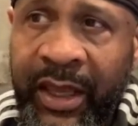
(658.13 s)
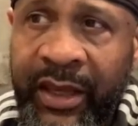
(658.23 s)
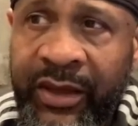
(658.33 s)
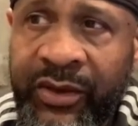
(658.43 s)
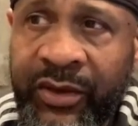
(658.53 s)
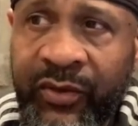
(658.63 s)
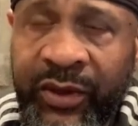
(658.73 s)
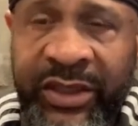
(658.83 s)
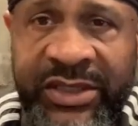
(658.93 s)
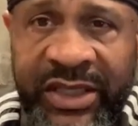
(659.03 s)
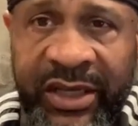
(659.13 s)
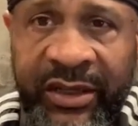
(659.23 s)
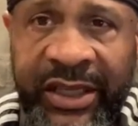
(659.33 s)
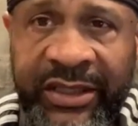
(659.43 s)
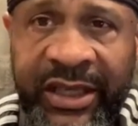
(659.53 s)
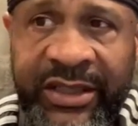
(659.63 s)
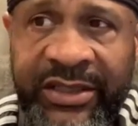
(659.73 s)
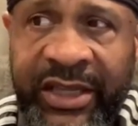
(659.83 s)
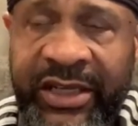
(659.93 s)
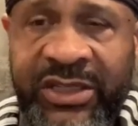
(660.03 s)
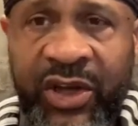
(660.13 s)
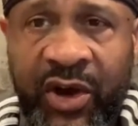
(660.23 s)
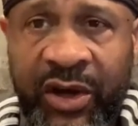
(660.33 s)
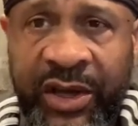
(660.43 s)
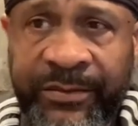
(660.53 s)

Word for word: you can really tell that that that tawny